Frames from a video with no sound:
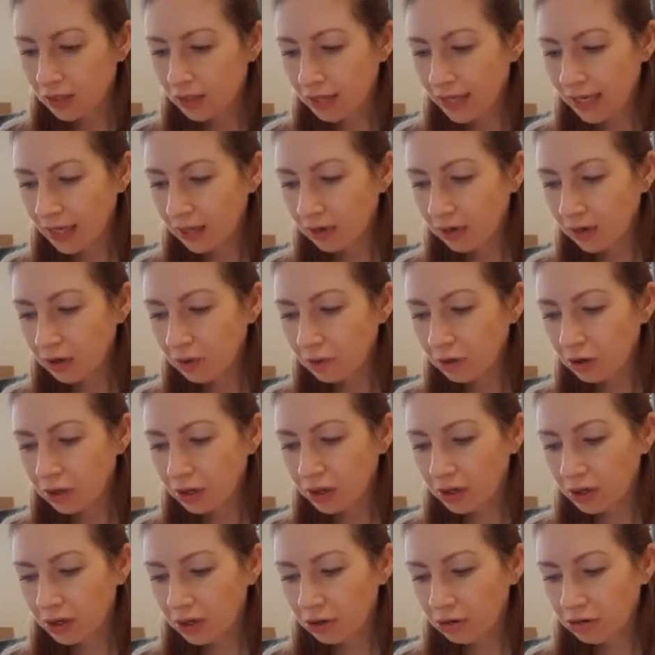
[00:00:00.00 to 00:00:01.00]
Tell her
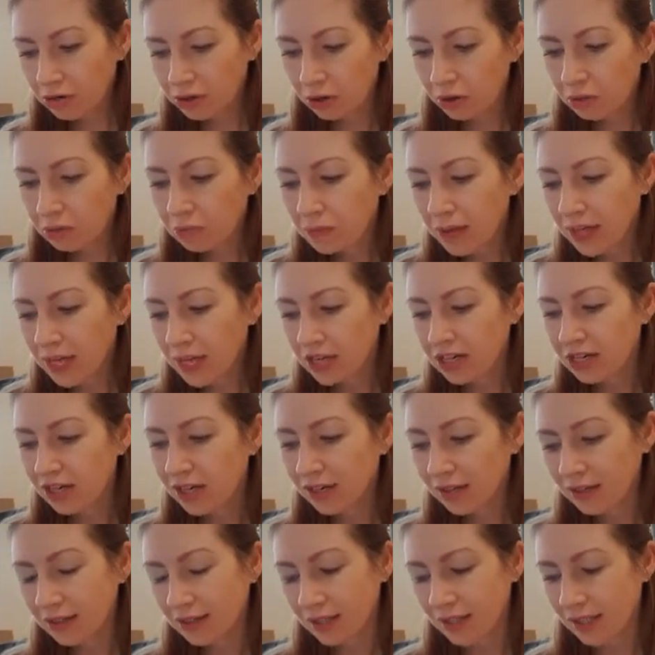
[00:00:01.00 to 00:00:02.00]
what you told me.
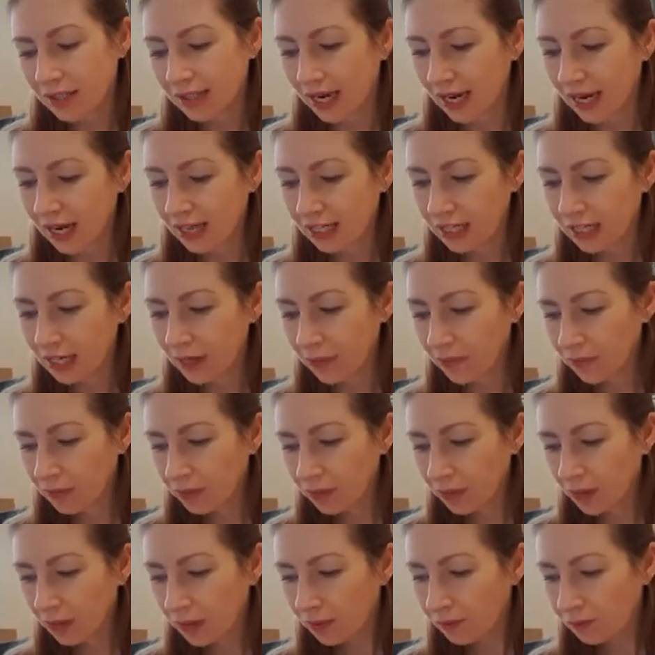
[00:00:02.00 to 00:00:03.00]
She'll understand.
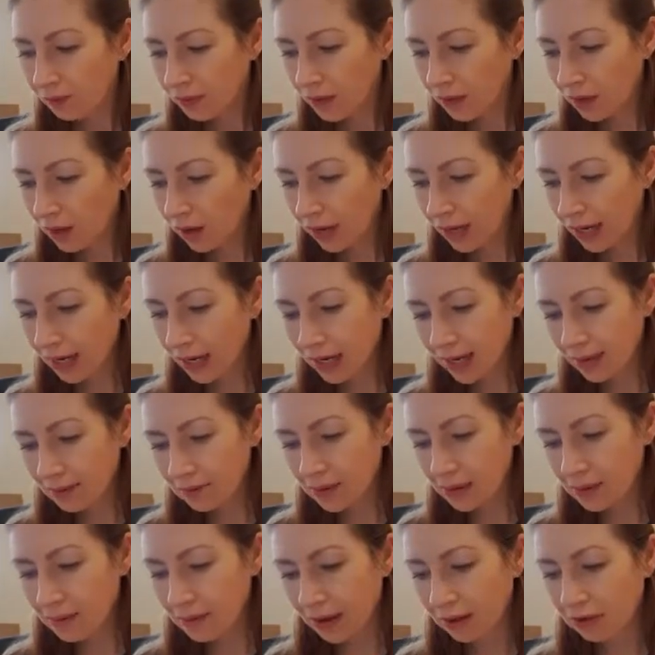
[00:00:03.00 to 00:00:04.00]
I clamp
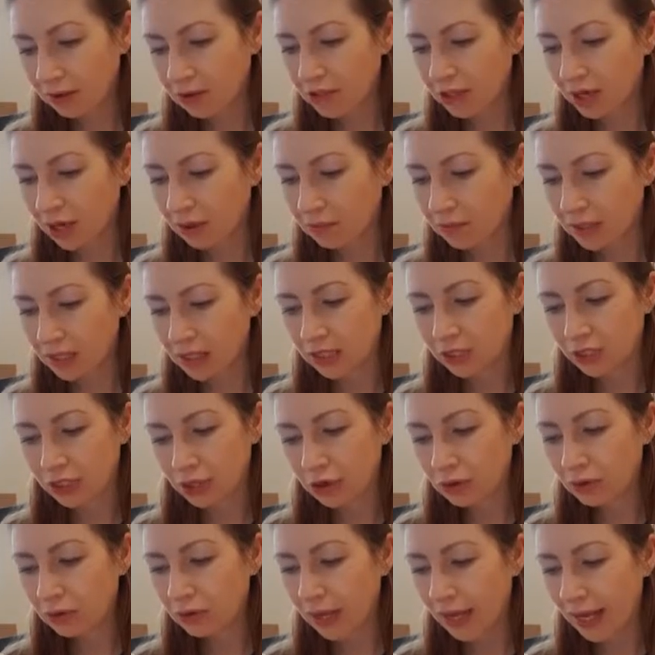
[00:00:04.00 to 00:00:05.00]
my mouth shut, but it's
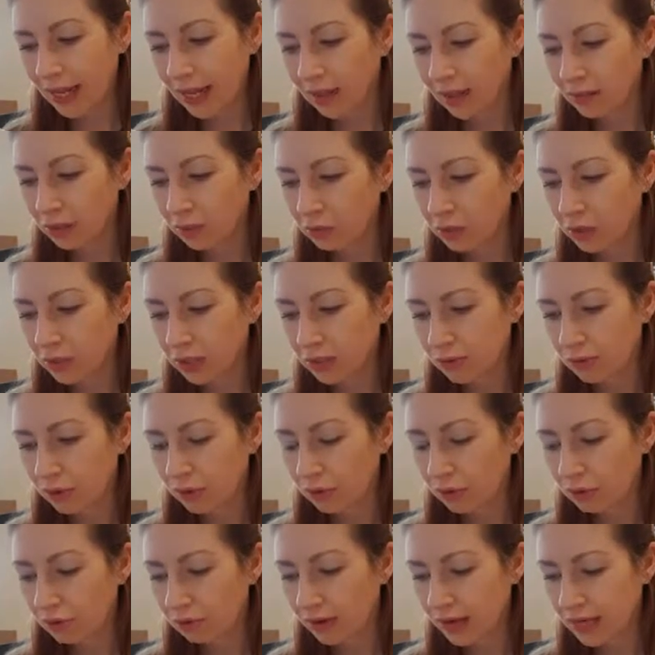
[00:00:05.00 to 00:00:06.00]
too late. The words were
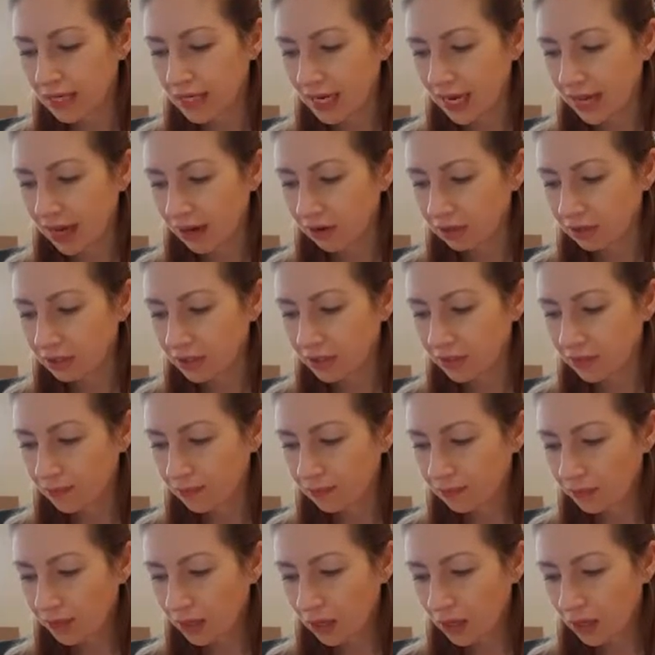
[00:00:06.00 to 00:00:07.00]
already out.
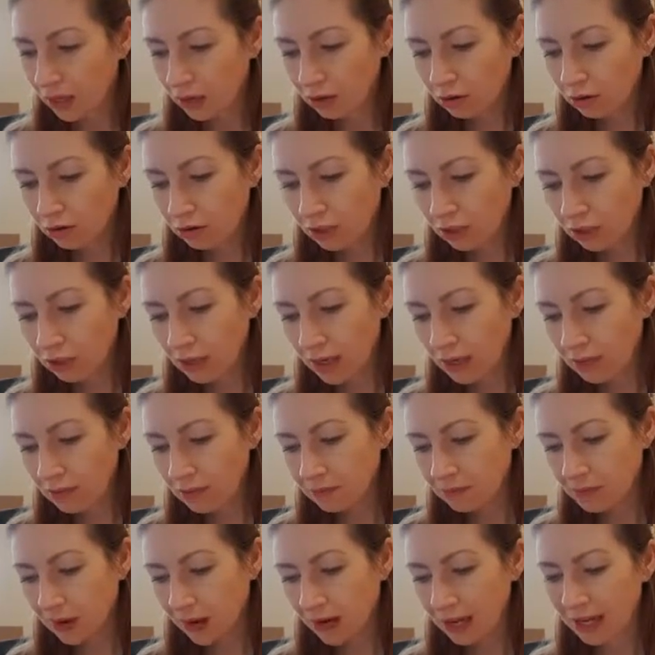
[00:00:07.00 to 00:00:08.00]
Not only
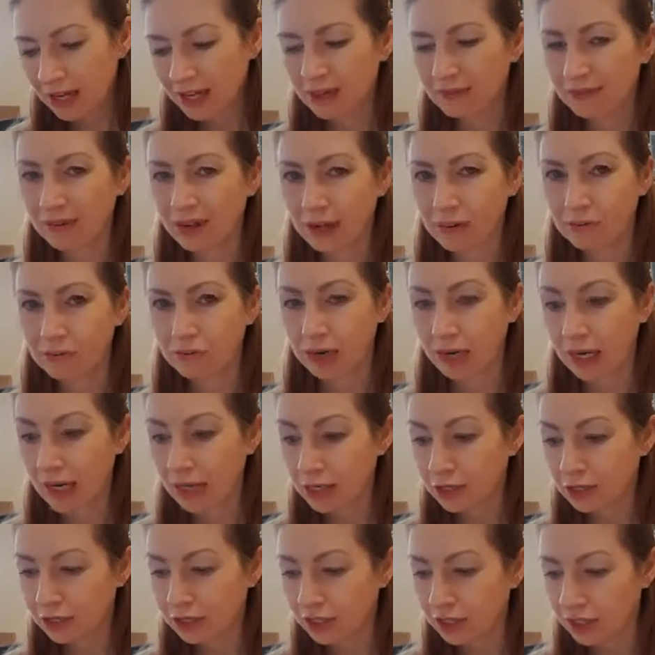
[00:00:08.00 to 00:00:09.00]
am I giving him
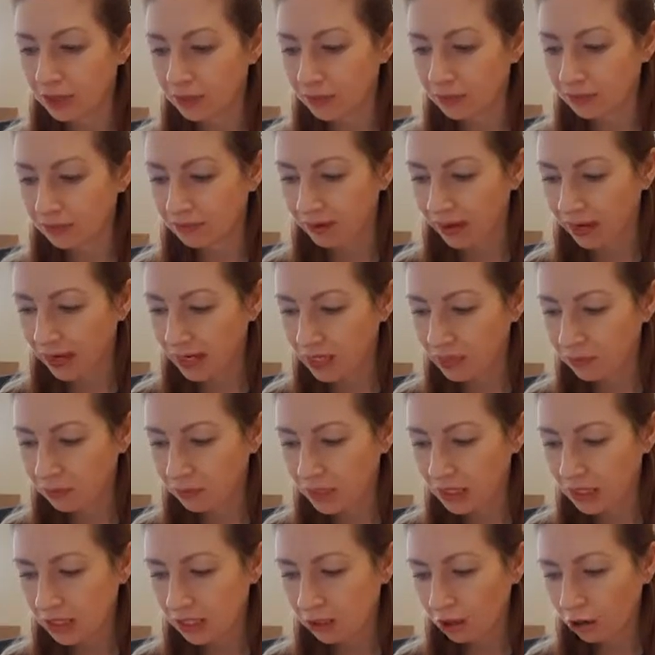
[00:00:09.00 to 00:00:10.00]
relationship advice,
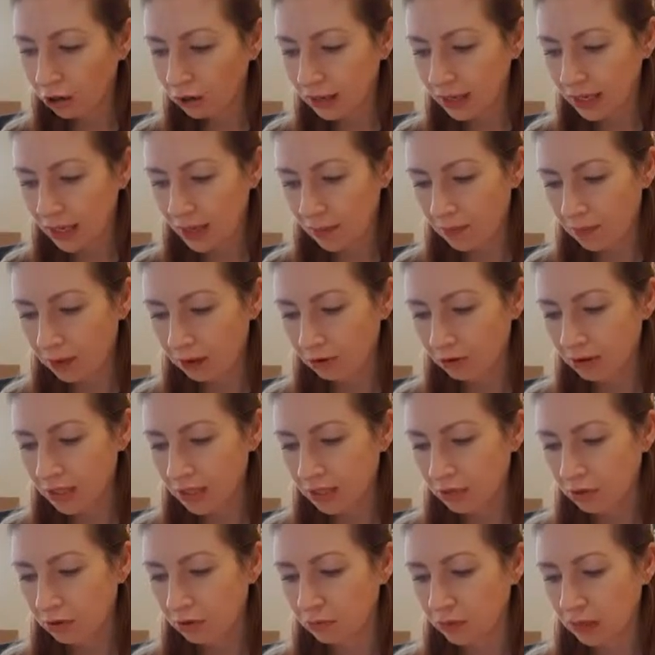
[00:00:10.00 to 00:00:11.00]
but it's totally
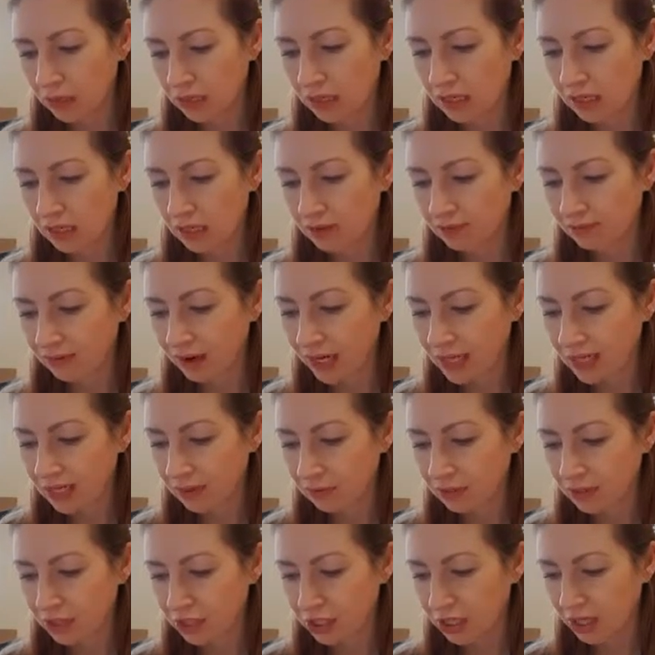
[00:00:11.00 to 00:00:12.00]
hypocritical because it's advice
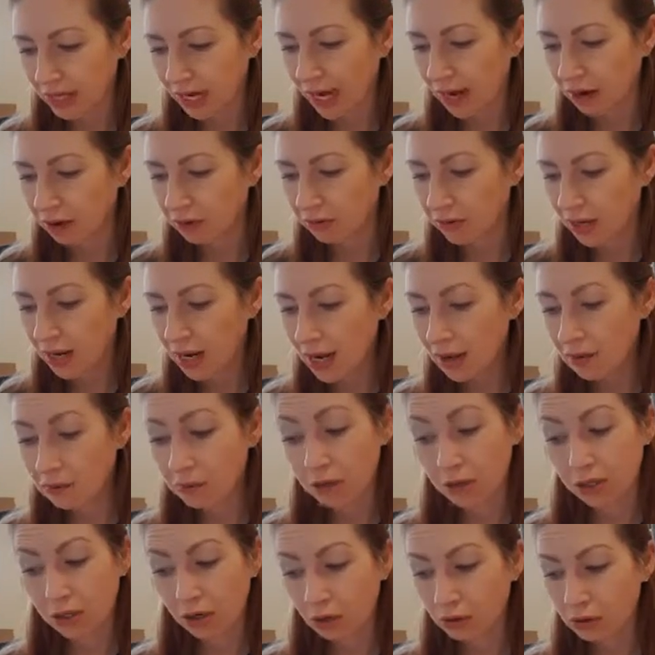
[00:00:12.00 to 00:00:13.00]
I'm dishing out,
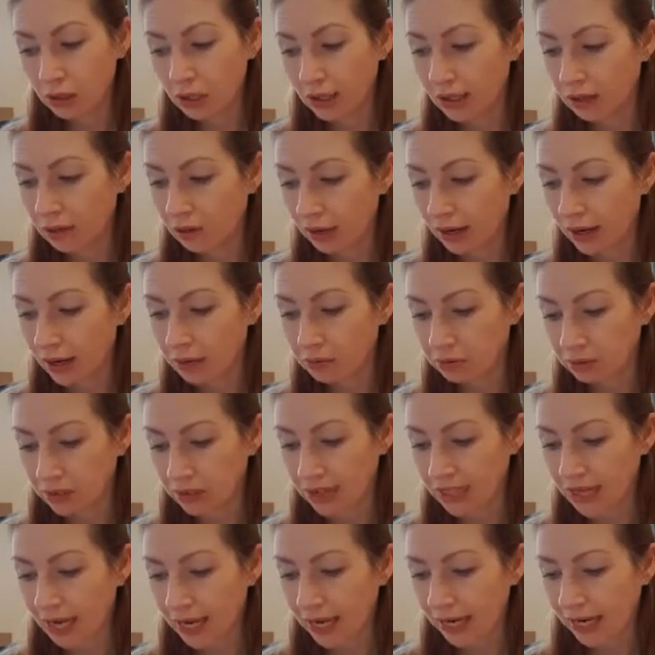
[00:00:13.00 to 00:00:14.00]
but totally not able to
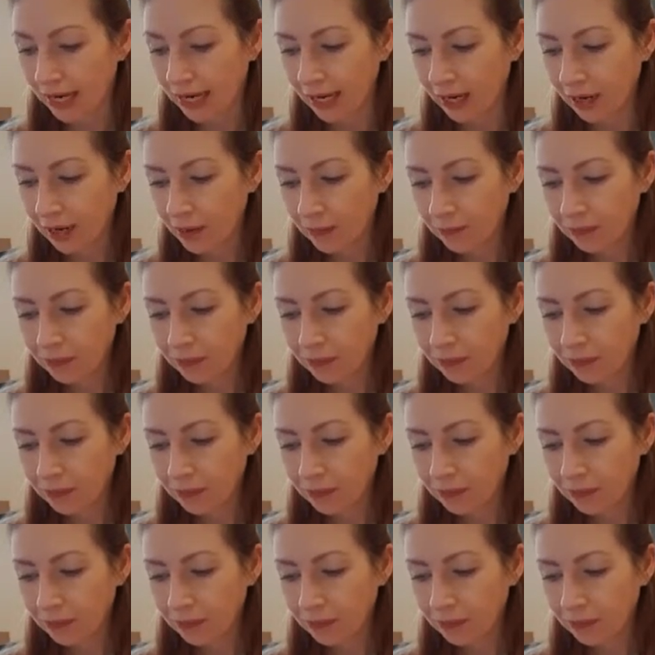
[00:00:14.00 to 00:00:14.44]
take.